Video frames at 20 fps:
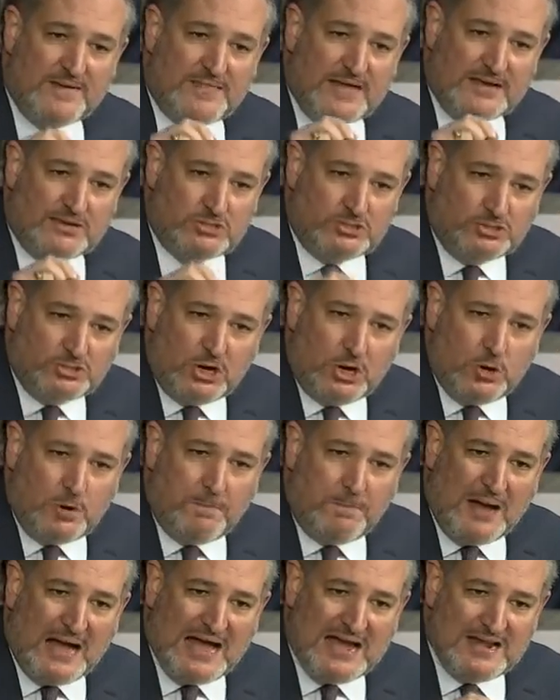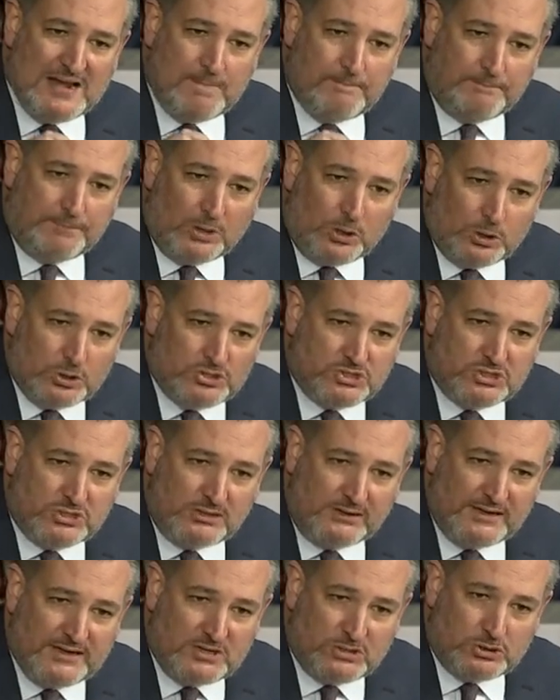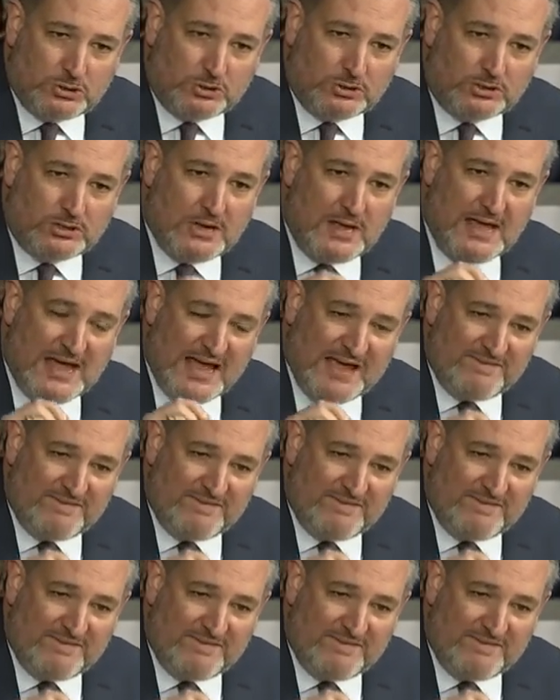that Joe Biden personally took